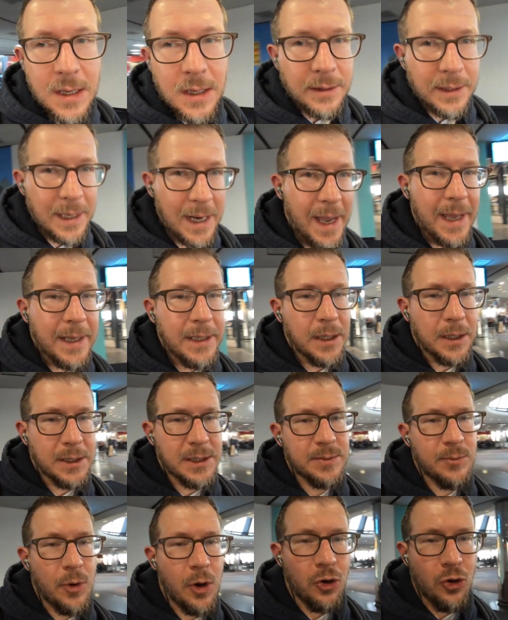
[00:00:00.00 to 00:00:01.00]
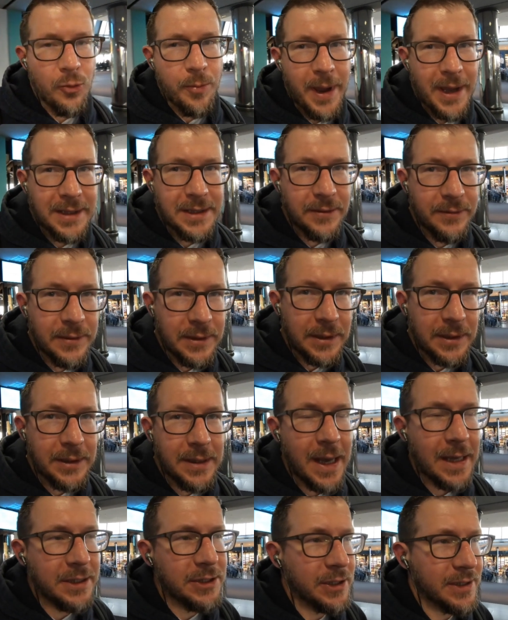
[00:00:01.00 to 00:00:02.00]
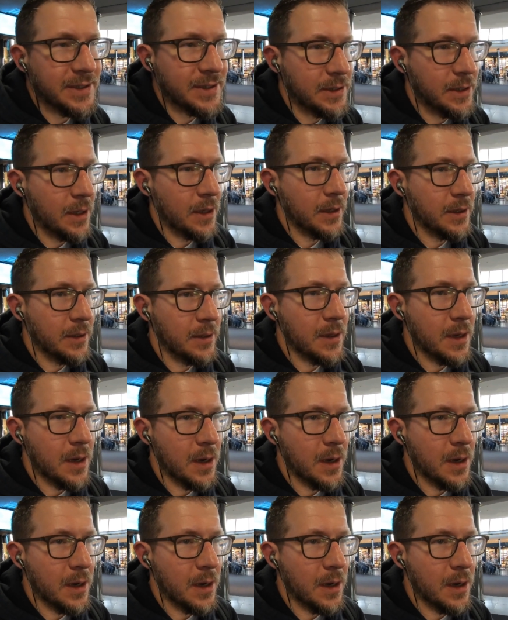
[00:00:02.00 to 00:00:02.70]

that I had done a small group activity and not just done